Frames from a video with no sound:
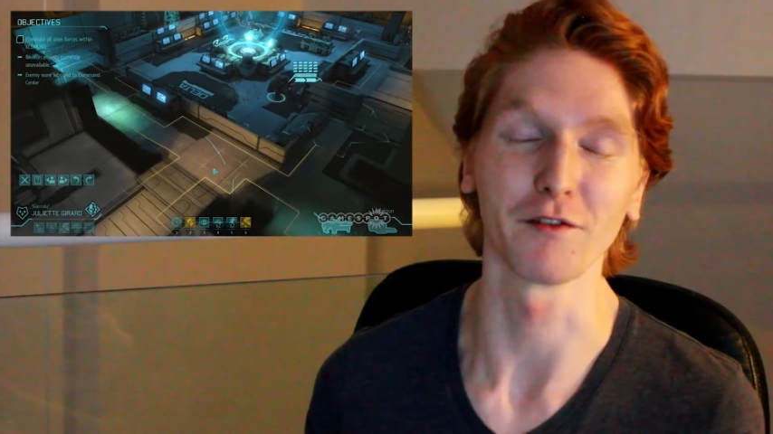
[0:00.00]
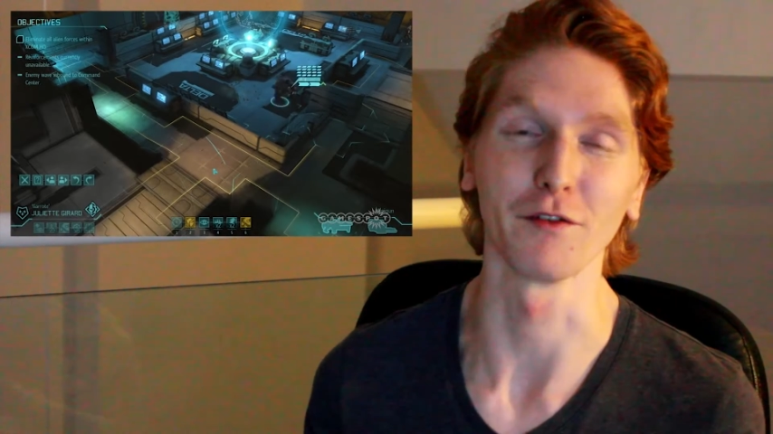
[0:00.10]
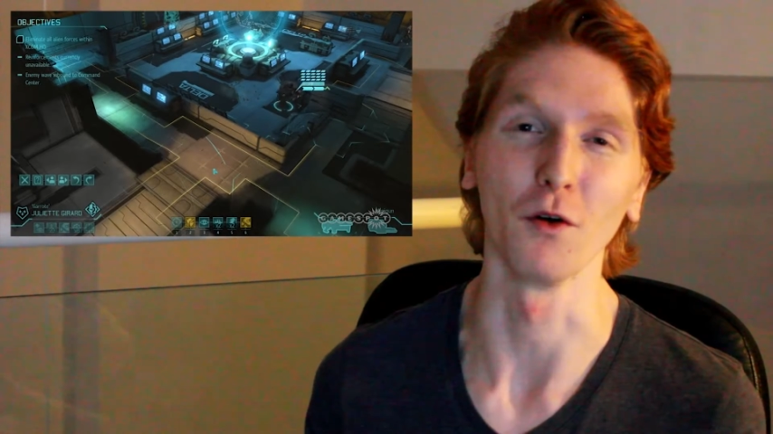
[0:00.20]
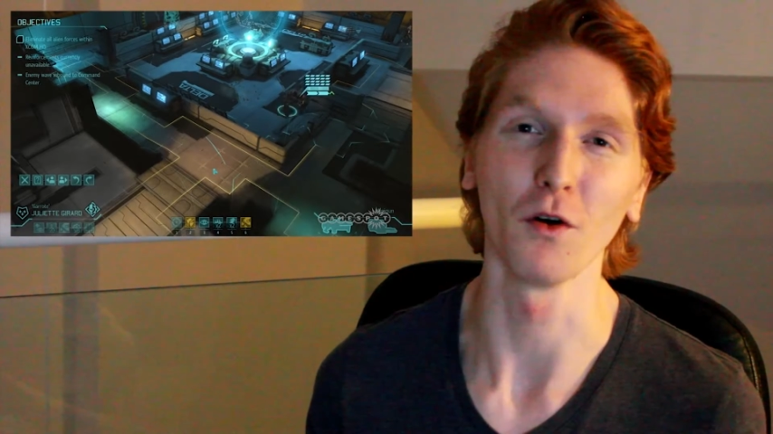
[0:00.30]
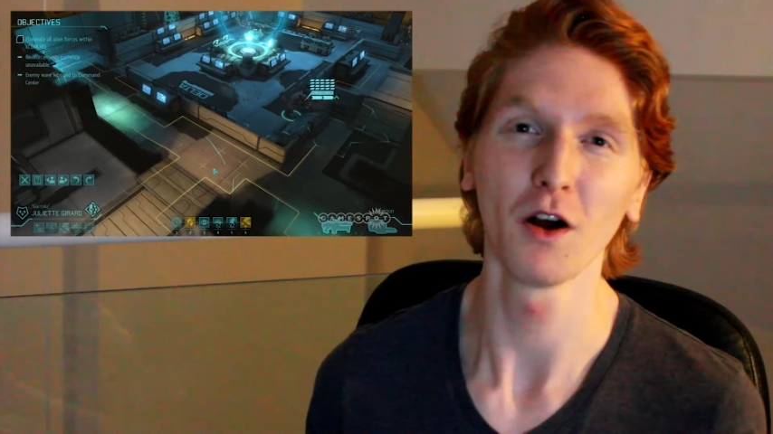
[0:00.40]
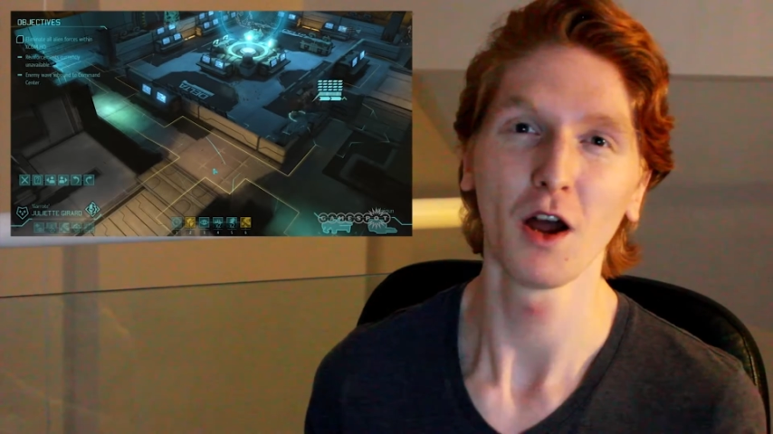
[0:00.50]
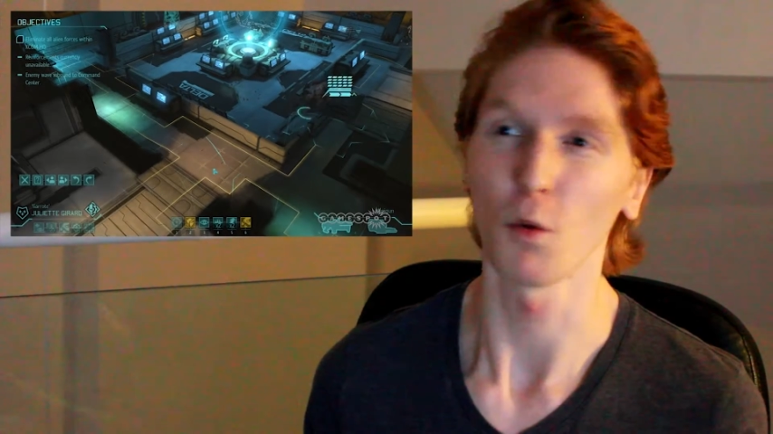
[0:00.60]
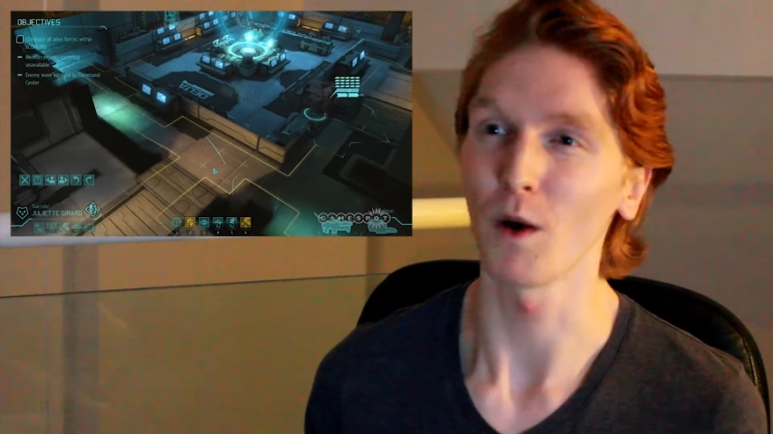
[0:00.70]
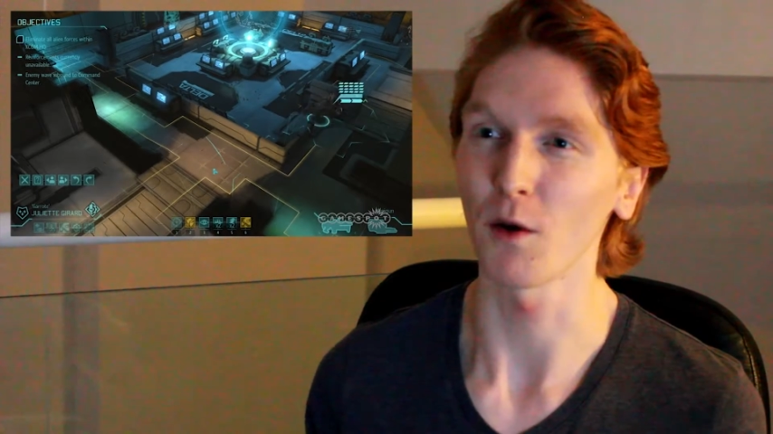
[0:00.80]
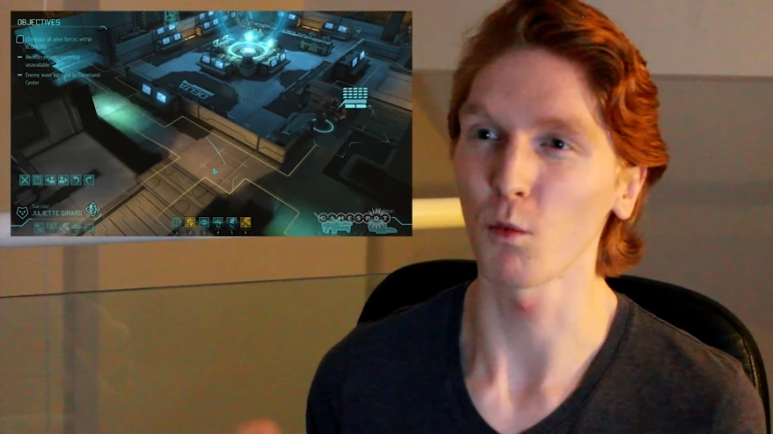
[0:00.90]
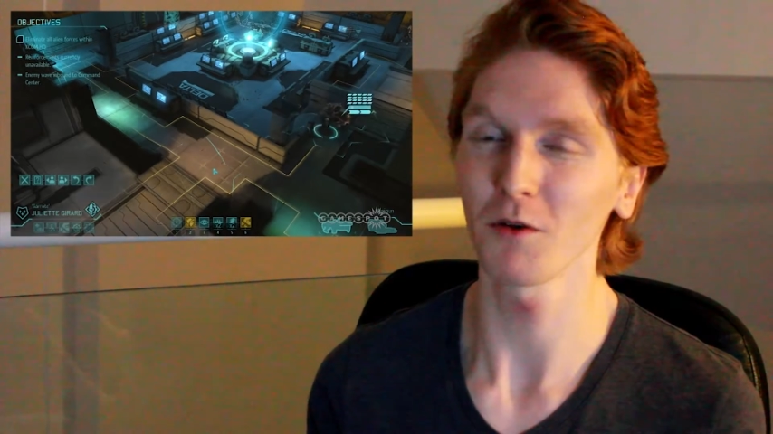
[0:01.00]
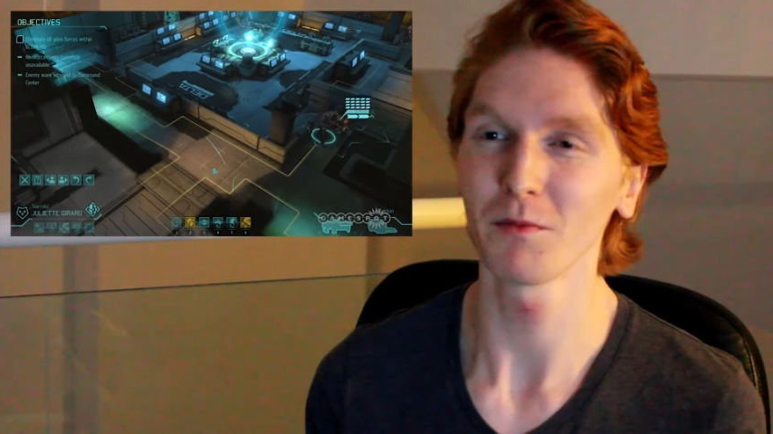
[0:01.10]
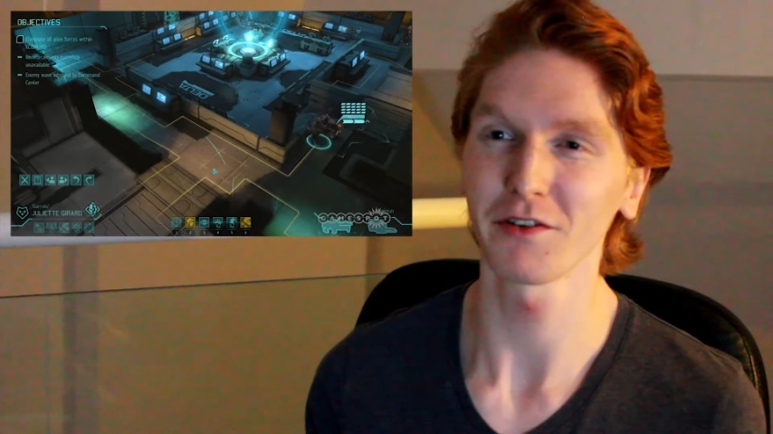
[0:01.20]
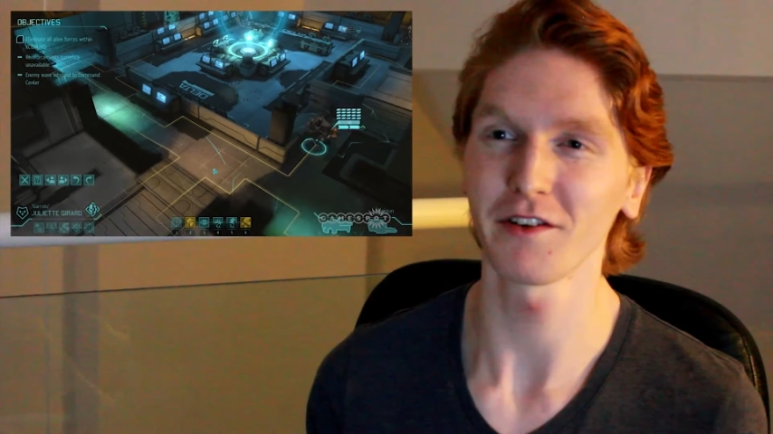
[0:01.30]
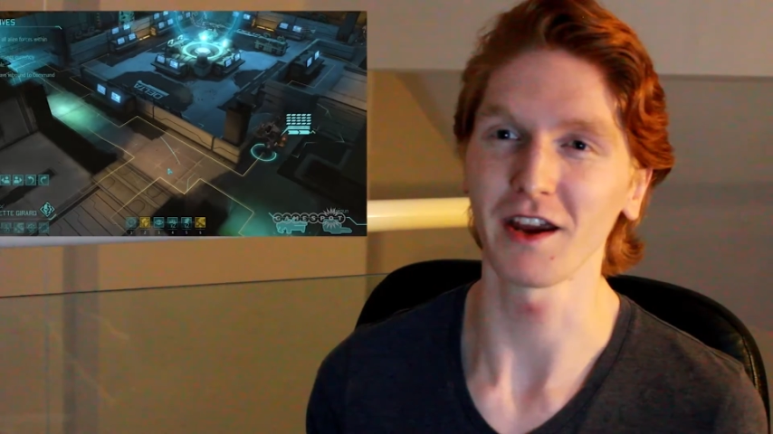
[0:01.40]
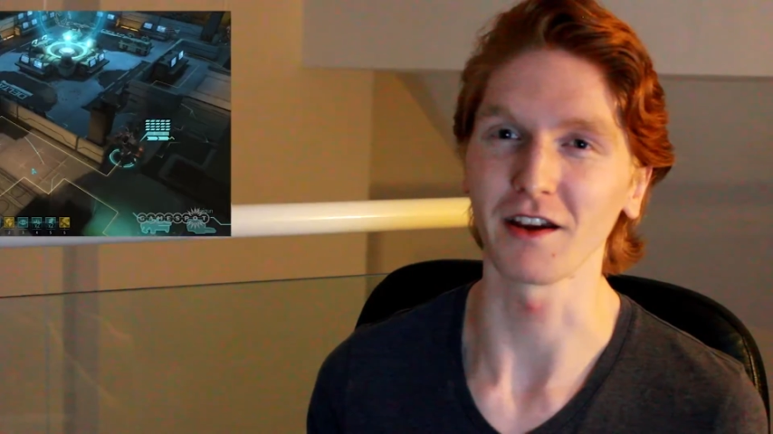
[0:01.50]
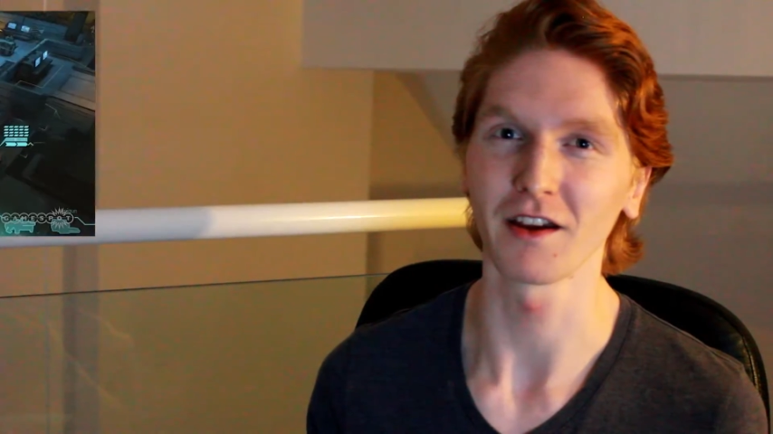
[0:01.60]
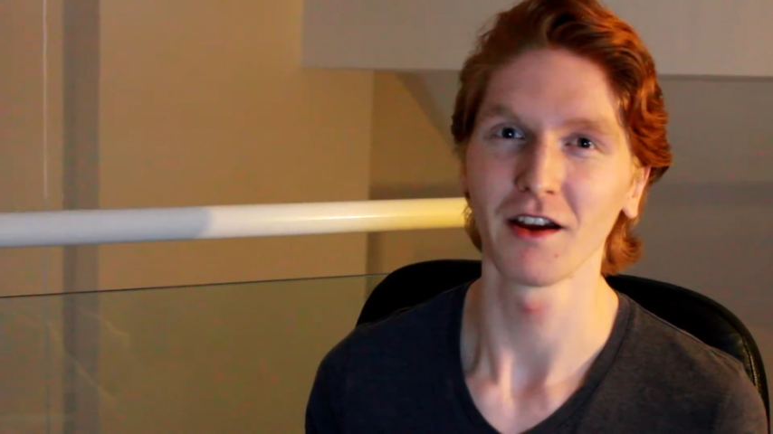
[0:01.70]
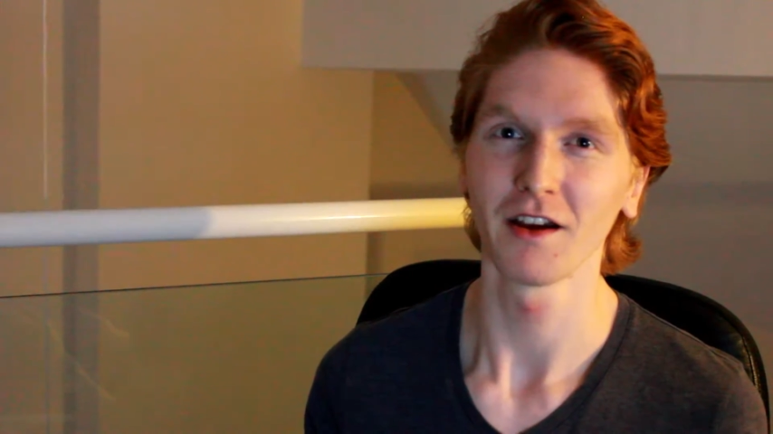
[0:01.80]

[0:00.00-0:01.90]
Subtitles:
for, where one mistake